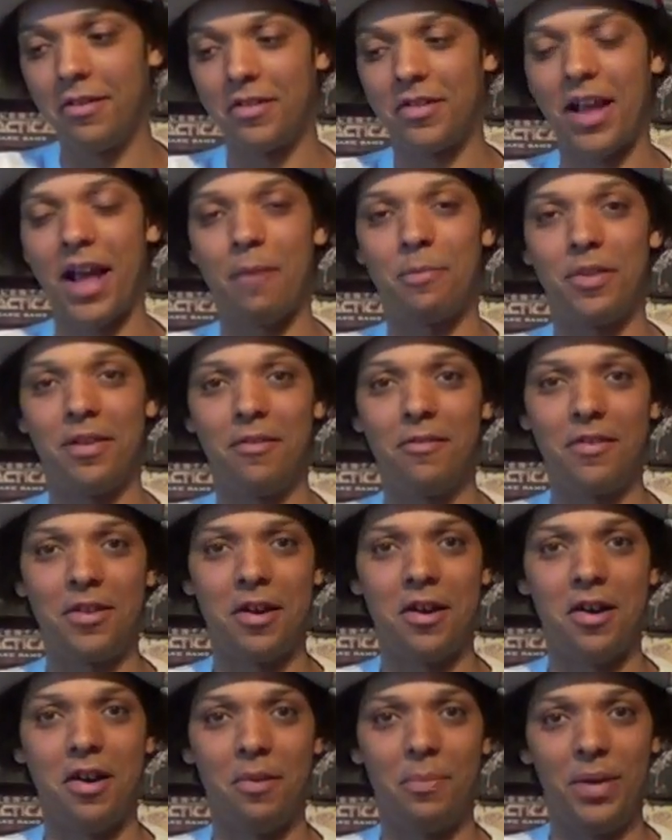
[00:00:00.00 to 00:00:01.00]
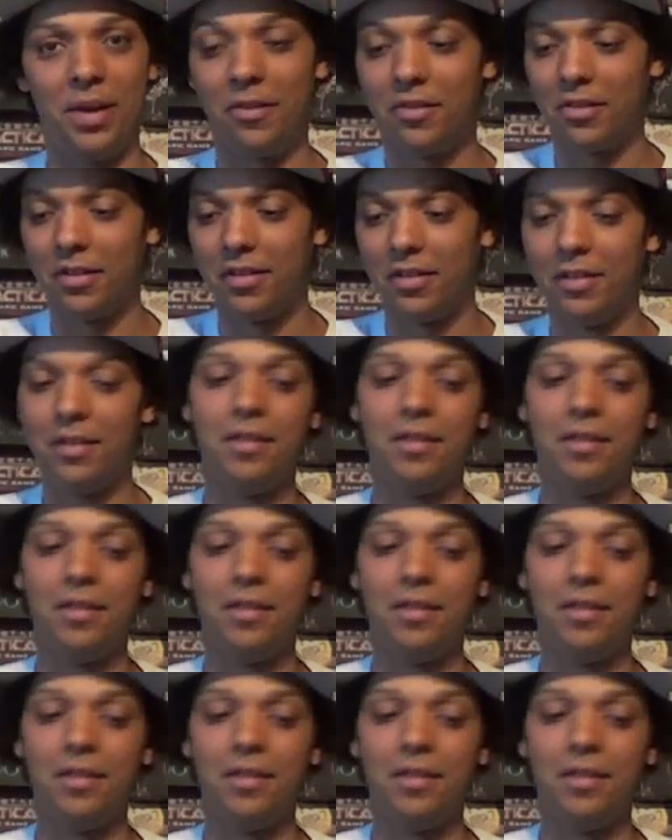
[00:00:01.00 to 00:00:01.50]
Looks absolute garbage.